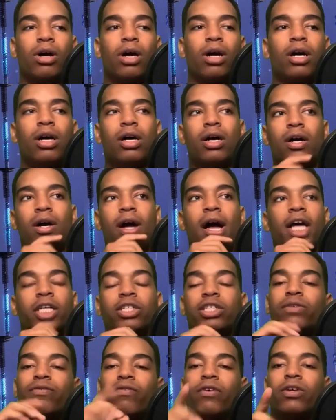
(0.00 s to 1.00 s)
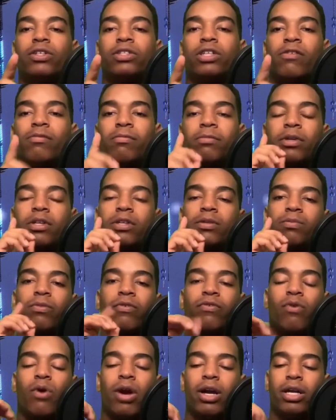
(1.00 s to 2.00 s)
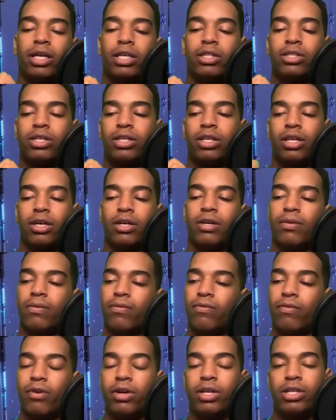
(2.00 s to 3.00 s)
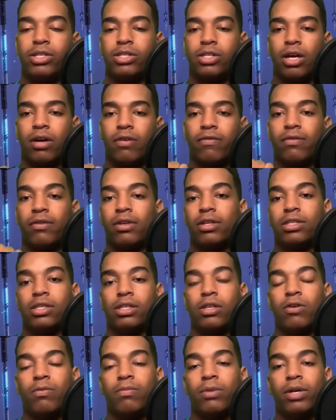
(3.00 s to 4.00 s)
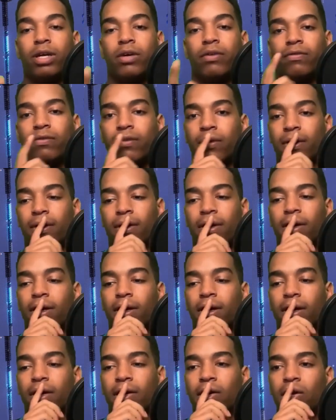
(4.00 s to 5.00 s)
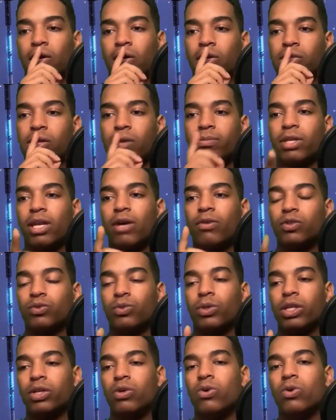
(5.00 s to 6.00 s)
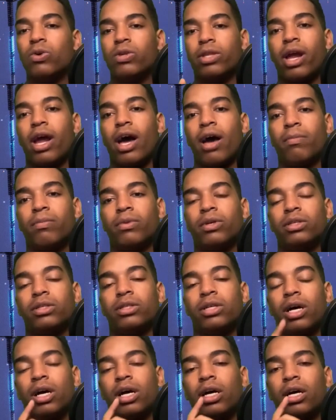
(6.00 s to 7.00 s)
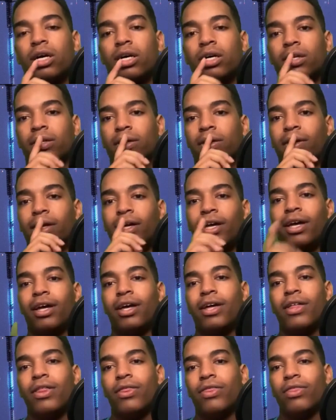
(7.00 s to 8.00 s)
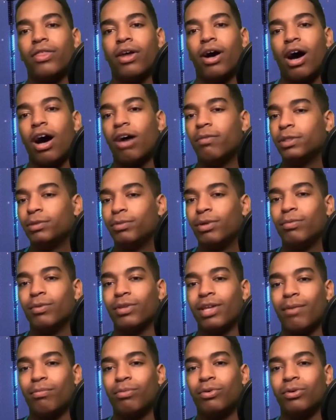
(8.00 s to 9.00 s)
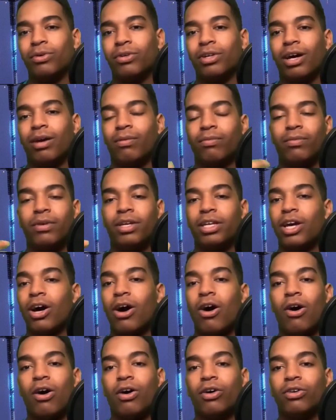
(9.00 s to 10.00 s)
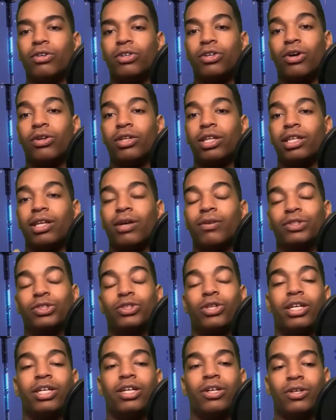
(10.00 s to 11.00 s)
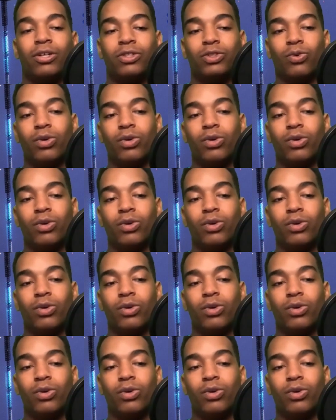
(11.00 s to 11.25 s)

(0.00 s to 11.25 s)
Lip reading: before I get to the funny stuff, it's a little bit of something that was really cool that happened. The Amish people that pulled up, and y'all all know that they was trending on